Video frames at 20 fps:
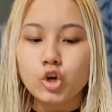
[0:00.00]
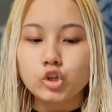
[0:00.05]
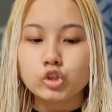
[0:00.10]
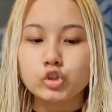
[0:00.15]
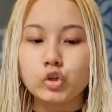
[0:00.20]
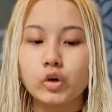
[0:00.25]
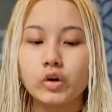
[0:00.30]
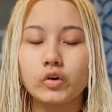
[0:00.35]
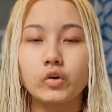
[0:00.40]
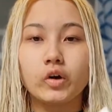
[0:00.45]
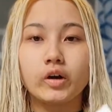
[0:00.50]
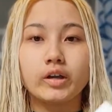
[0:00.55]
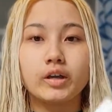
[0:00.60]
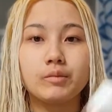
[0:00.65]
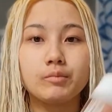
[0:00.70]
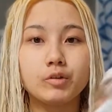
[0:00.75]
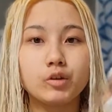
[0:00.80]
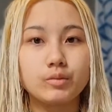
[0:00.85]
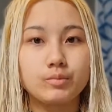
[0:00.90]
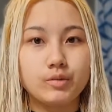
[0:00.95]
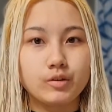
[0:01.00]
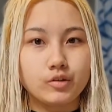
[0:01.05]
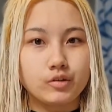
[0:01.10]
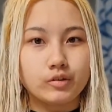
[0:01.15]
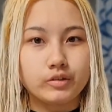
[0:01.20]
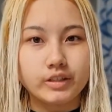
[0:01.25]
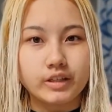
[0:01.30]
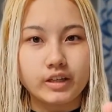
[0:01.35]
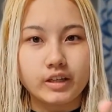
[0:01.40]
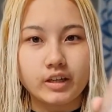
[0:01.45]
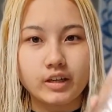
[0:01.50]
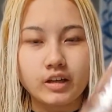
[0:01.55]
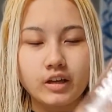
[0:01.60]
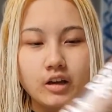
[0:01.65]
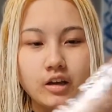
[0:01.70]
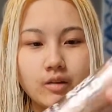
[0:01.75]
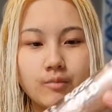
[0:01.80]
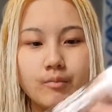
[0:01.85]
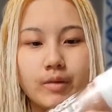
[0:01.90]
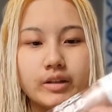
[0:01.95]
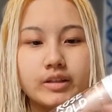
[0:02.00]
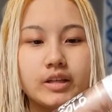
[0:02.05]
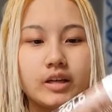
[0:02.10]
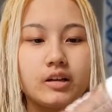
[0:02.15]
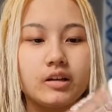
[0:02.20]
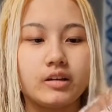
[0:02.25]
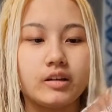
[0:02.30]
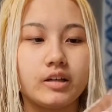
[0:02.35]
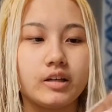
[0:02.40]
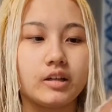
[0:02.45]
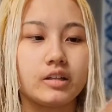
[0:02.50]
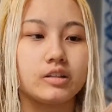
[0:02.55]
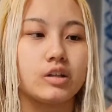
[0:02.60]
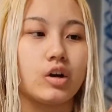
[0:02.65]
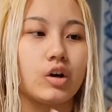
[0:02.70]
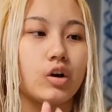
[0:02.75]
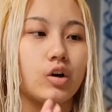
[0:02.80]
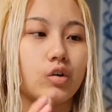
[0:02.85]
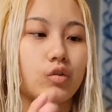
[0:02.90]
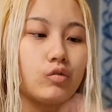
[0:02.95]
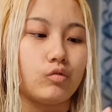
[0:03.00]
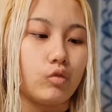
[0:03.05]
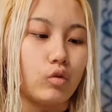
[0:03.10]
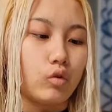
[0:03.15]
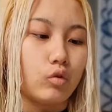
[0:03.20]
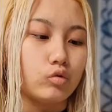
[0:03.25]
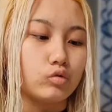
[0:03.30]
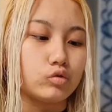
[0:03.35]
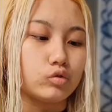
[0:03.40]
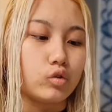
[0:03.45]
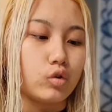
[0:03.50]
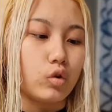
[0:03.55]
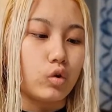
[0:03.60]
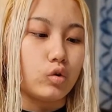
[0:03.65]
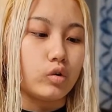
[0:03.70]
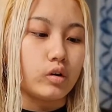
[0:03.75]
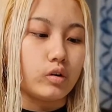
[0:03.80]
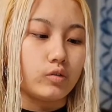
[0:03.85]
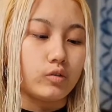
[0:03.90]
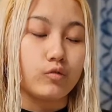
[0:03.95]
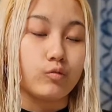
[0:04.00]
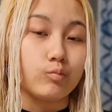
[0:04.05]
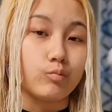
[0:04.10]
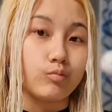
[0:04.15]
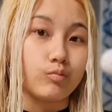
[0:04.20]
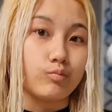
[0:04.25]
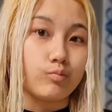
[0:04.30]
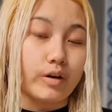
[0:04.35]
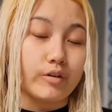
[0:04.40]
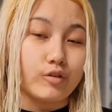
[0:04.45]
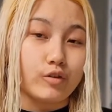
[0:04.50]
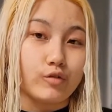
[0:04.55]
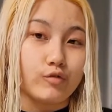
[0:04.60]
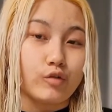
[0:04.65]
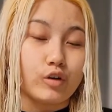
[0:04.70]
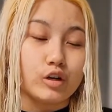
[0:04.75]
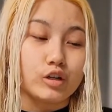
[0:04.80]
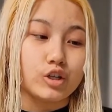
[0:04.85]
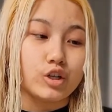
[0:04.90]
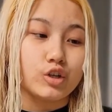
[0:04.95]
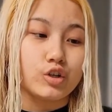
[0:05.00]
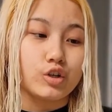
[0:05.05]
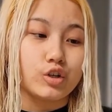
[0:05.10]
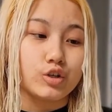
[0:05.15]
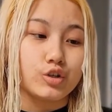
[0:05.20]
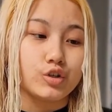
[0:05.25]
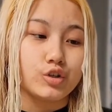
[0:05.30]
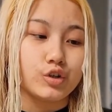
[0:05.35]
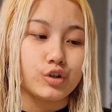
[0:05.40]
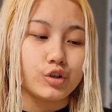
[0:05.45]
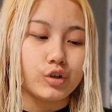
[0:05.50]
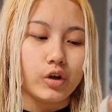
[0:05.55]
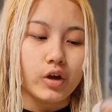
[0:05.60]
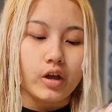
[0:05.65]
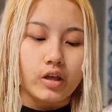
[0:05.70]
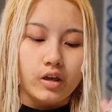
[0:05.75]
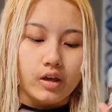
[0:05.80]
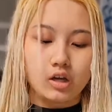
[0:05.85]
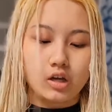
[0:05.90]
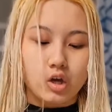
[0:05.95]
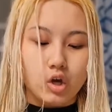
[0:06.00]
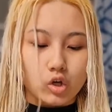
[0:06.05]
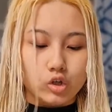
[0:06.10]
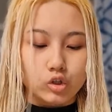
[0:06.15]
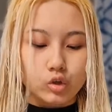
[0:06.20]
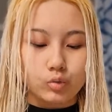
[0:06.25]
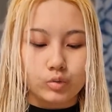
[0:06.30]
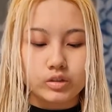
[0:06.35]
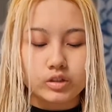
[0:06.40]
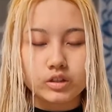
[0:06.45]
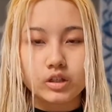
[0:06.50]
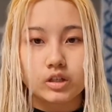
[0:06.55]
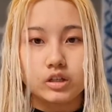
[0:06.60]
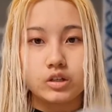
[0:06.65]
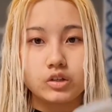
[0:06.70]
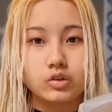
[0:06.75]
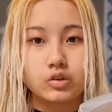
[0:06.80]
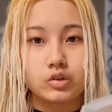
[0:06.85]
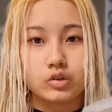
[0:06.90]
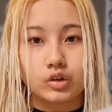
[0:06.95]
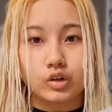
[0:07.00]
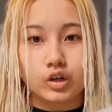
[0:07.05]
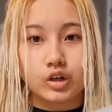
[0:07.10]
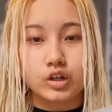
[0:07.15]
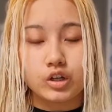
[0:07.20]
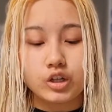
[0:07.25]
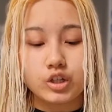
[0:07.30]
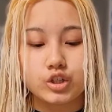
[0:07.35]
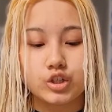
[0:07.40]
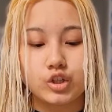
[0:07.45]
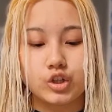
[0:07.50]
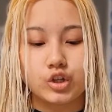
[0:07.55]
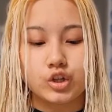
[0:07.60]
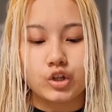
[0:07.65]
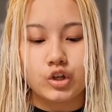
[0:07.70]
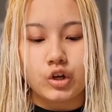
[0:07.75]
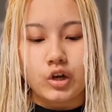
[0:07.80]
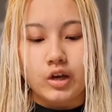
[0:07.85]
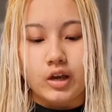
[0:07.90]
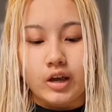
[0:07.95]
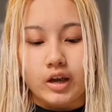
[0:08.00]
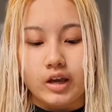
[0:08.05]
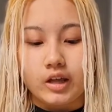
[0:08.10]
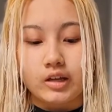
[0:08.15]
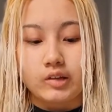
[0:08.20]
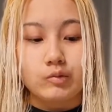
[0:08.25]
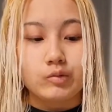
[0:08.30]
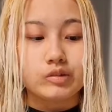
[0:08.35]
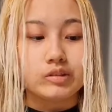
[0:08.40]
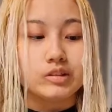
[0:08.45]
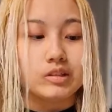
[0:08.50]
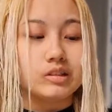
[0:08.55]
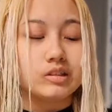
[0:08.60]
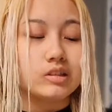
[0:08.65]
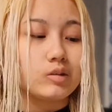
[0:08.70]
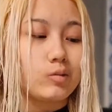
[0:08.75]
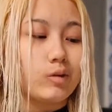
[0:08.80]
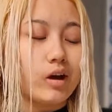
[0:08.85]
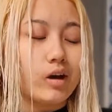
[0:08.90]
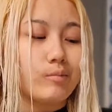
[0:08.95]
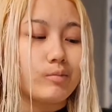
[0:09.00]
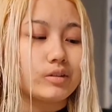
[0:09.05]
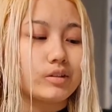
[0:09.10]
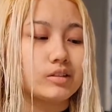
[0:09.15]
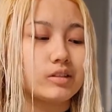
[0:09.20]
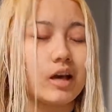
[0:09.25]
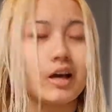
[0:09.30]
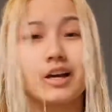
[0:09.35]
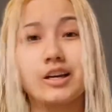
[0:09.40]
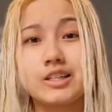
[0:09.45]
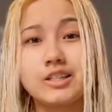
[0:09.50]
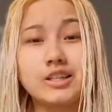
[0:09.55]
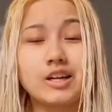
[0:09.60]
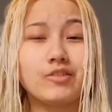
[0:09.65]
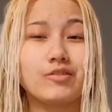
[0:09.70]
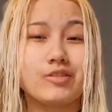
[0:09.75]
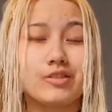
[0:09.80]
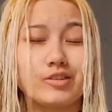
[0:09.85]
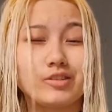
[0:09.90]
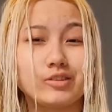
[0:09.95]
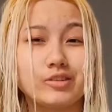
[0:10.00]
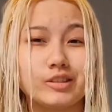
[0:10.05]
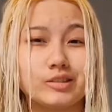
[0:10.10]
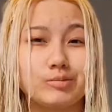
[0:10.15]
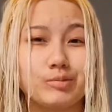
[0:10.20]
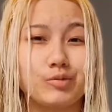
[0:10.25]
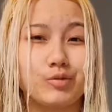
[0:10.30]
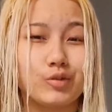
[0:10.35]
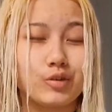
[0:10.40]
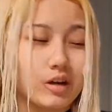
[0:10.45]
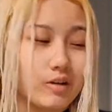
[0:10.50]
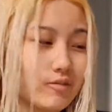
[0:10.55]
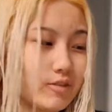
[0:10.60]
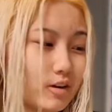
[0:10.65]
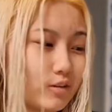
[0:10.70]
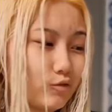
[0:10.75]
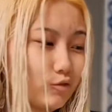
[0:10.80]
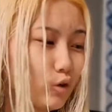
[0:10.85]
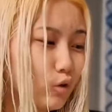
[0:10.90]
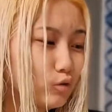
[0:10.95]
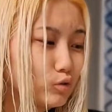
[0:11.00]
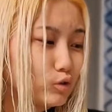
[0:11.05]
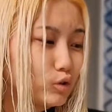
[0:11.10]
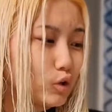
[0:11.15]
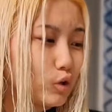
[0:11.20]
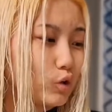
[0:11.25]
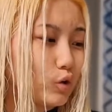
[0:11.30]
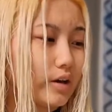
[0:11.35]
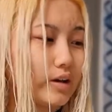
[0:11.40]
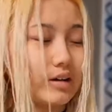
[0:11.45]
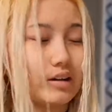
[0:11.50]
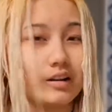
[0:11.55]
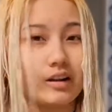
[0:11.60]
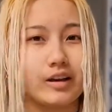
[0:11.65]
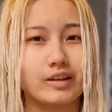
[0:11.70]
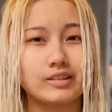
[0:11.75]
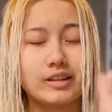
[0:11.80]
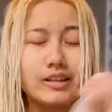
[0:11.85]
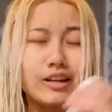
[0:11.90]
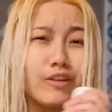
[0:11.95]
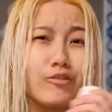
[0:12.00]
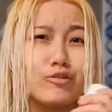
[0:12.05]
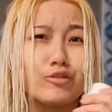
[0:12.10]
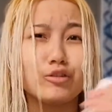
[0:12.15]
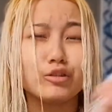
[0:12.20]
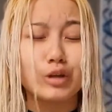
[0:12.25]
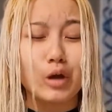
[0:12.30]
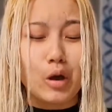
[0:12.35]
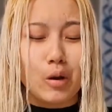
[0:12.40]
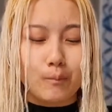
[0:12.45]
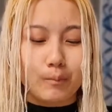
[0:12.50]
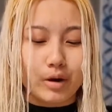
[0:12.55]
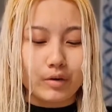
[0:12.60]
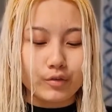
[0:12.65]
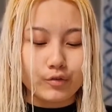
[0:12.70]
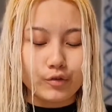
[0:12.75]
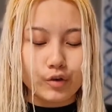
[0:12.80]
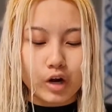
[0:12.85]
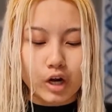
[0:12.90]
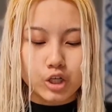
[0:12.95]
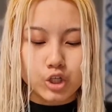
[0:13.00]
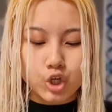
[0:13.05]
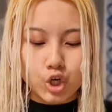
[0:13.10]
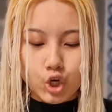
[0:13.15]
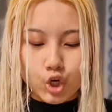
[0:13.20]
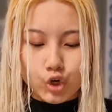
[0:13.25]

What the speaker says: So I am going to be using my Danity's rose gold of my refresh conditioner. So we're just gonna do the conditioner, and we're just gonna see what happens, because I actually never used this before, never done rose gold, and like I said, never used my refresh.